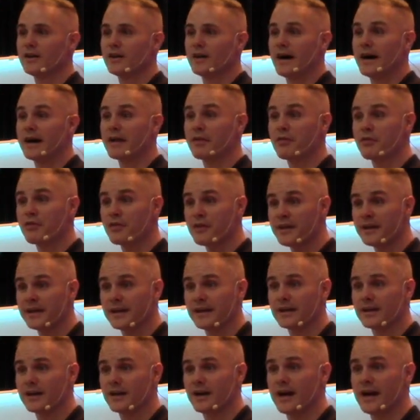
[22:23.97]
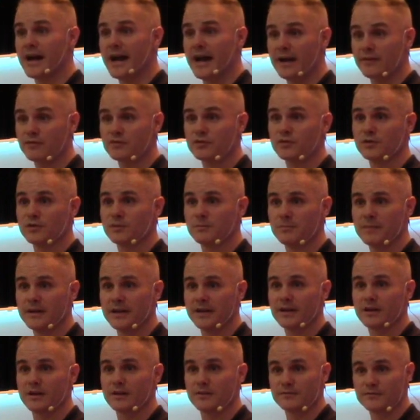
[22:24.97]
I think, I have to
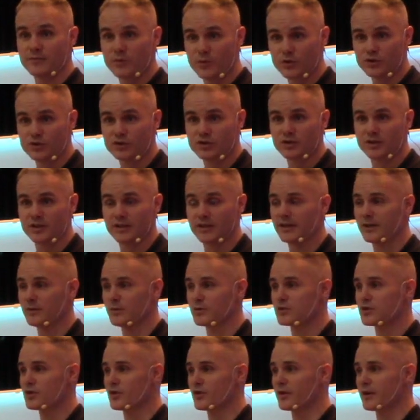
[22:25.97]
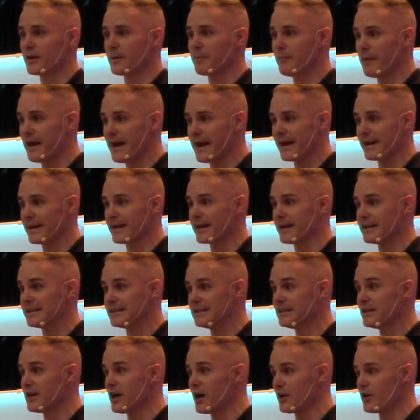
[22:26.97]
admit, unfortunately, it was during a ban, and I
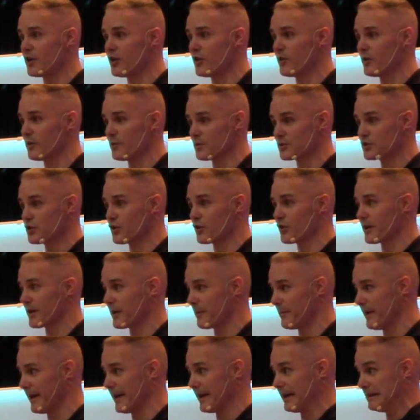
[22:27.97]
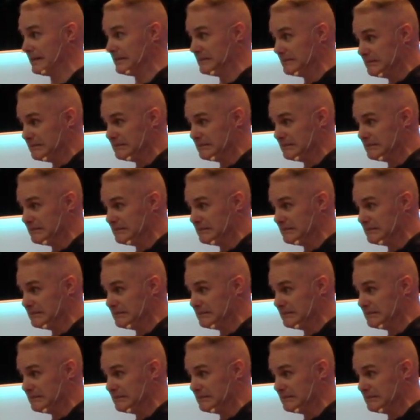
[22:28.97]
did not know it was during a ban.